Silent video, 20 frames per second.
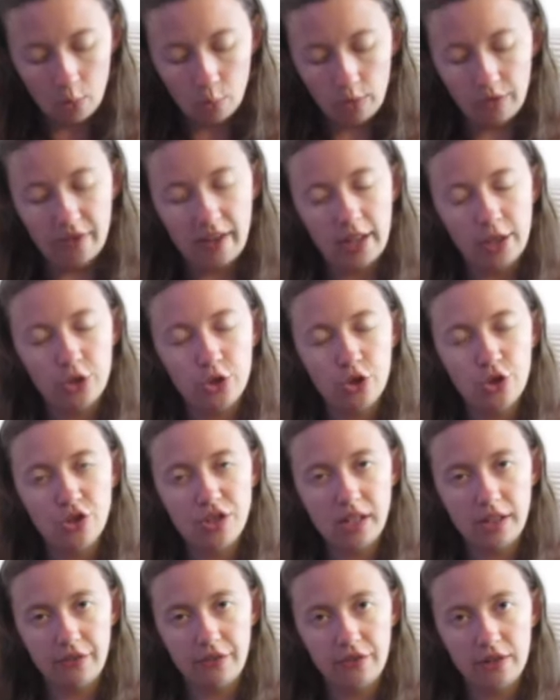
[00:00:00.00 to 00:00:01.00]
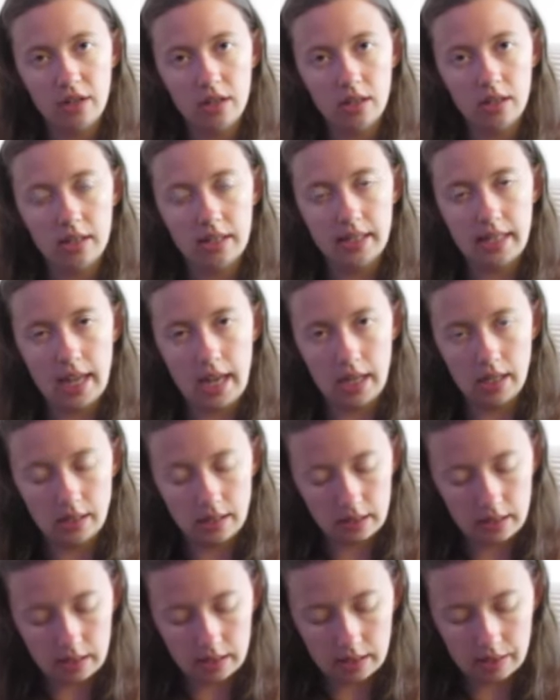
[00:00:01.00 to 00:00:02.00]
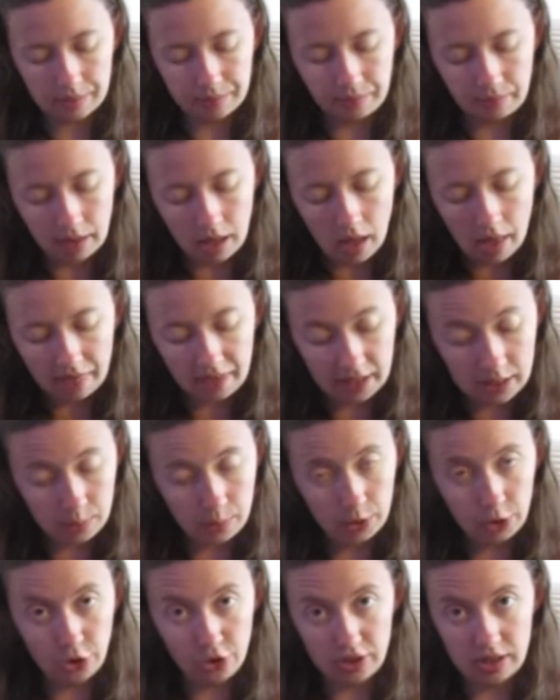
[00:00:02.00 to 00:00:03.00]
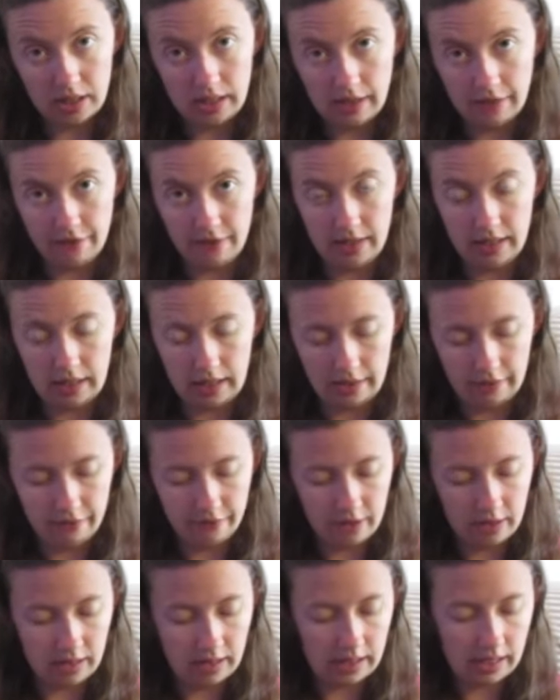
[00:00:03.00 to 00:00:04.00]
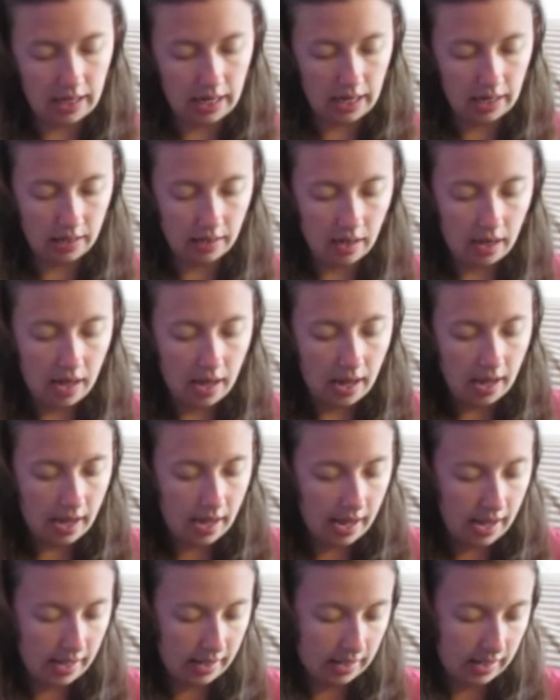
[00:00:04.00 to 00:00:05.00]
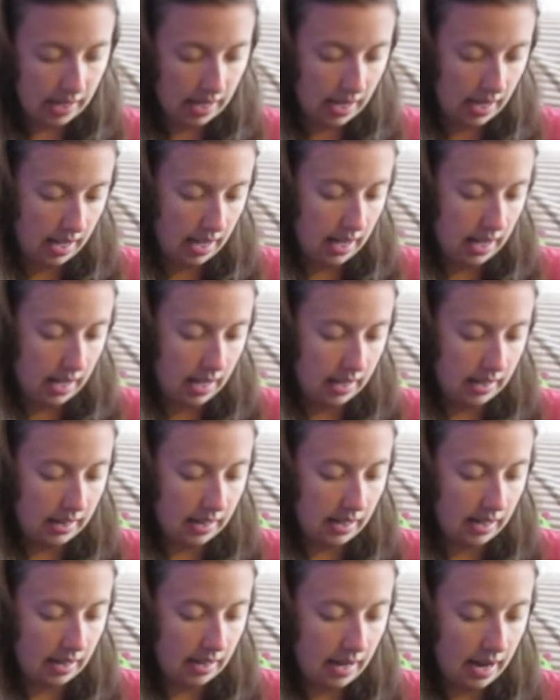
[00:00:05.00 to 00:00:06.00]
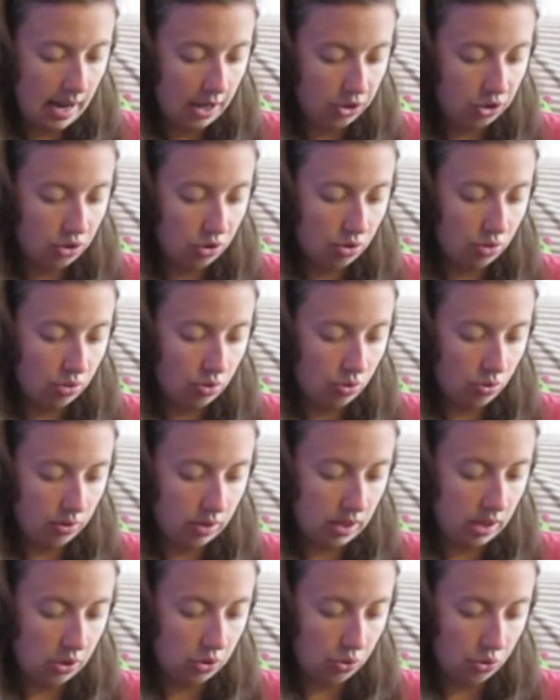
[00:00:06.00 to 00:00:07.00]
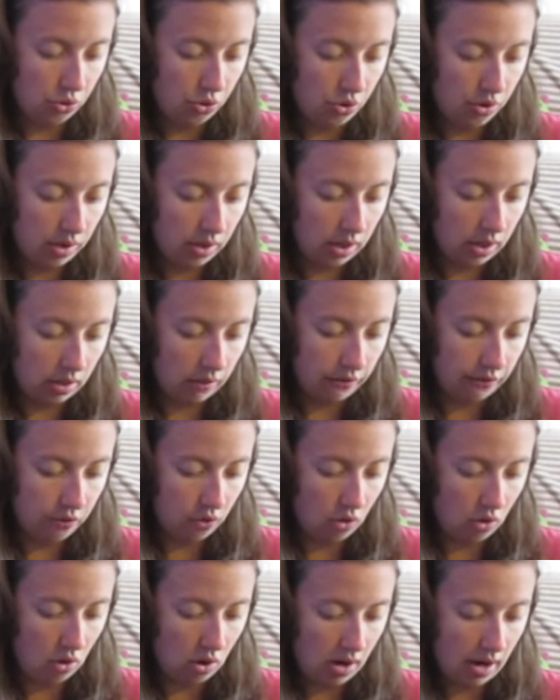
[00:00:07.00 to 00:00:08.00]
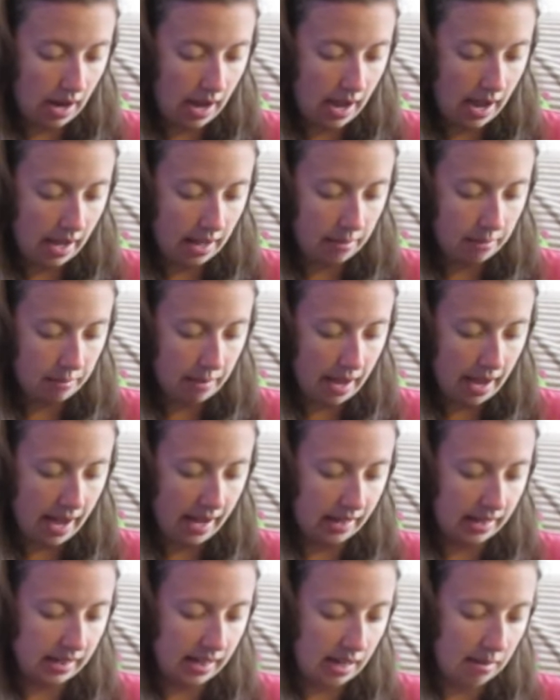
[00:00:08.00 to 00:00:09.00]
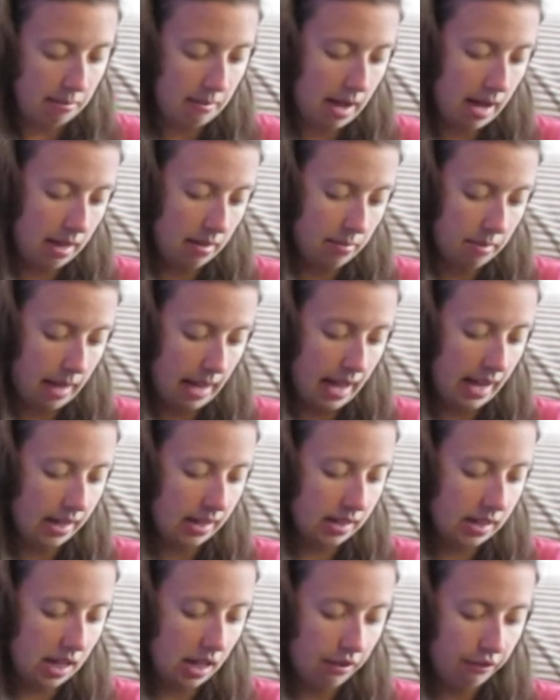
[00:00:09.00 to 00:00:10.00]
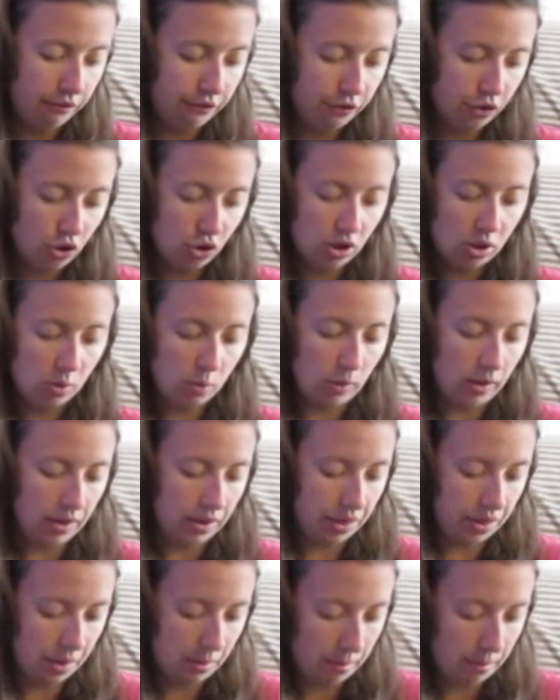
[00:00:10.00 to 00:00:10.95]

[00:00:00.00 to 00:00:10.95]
We've had two different scents. This one looks as if it's a different scent. It is Natural Eau de Dock for handbags and man bags, infused with